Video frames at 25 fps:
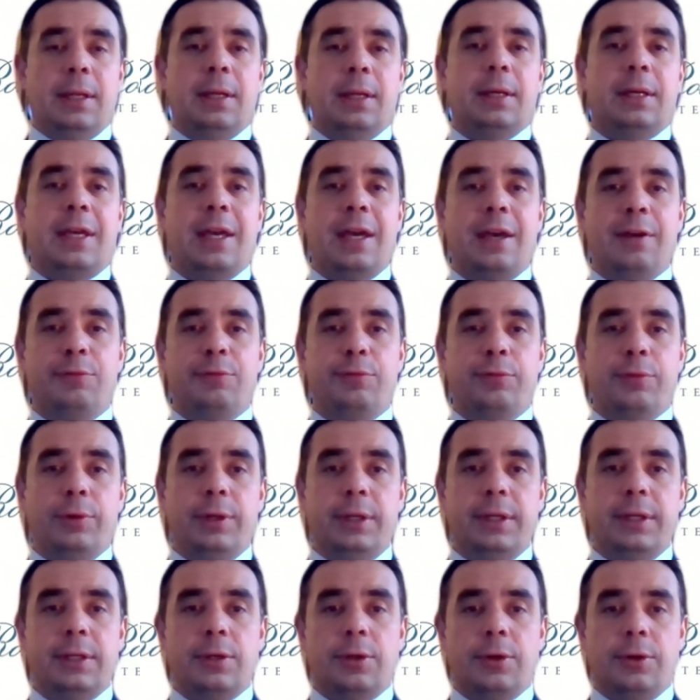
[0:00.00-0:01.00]
carefully,
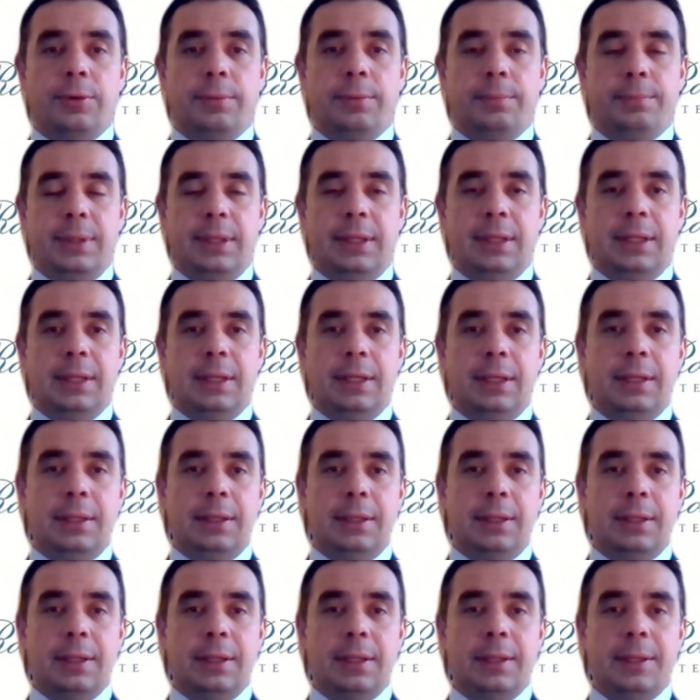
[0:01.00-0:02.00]
not be
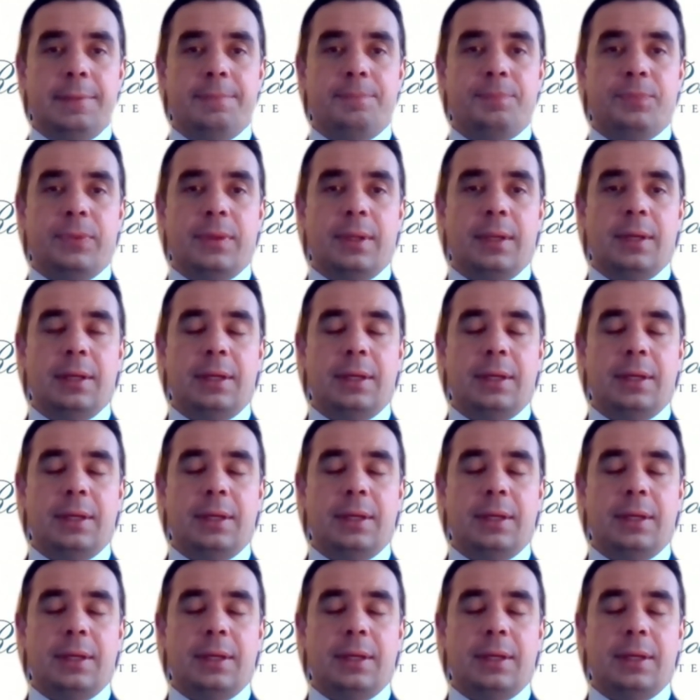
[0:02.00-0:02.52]
um,